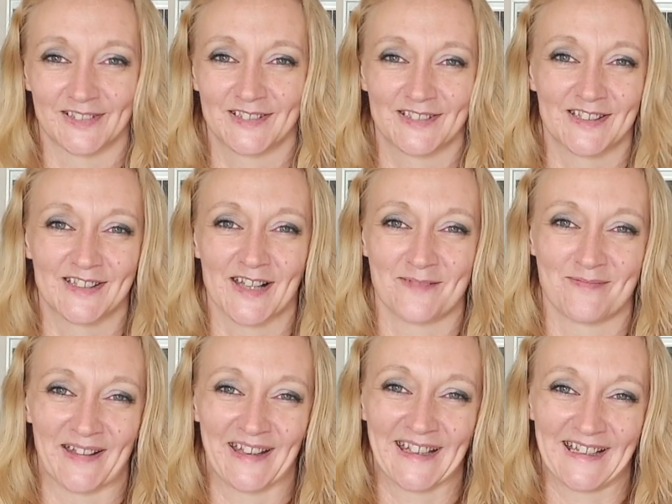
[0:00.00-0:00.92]
Does that
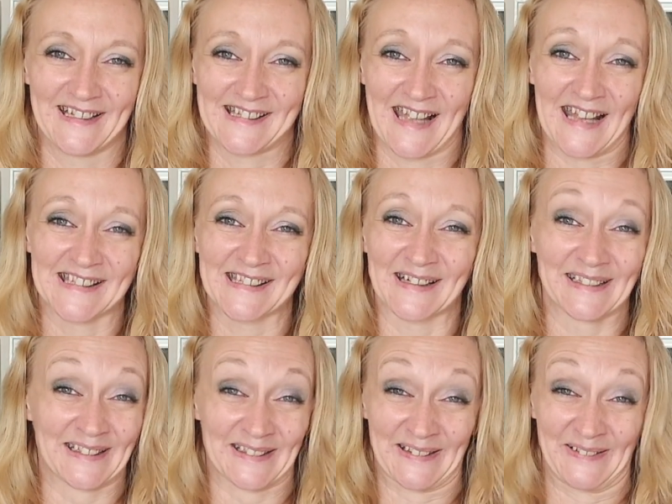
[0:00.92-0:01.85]
make any sense? I
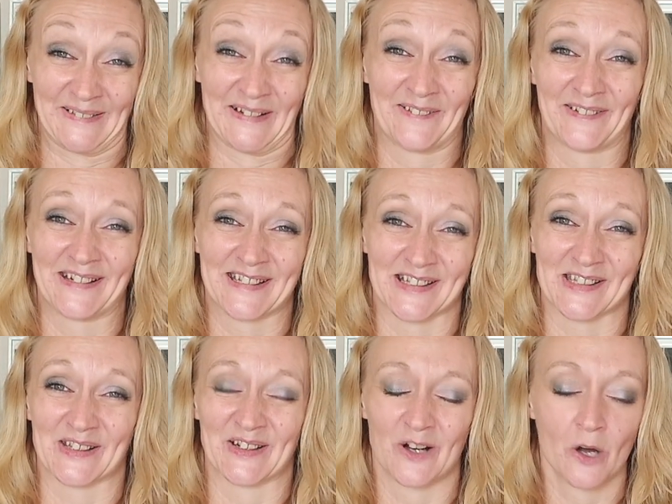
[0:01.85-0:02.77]
don't know whether it does
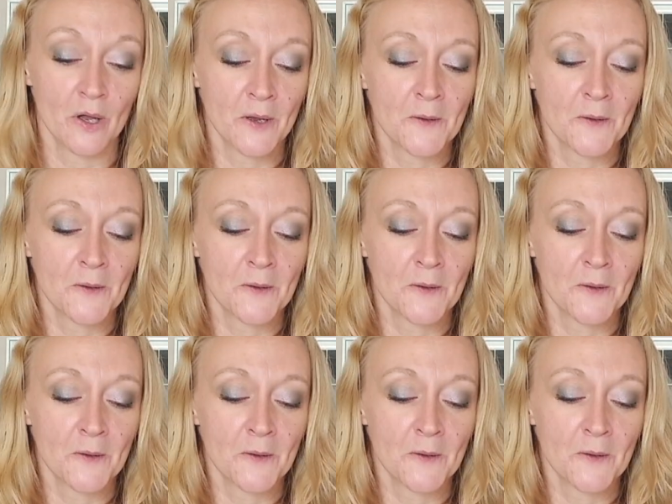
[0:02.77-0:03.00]
or not.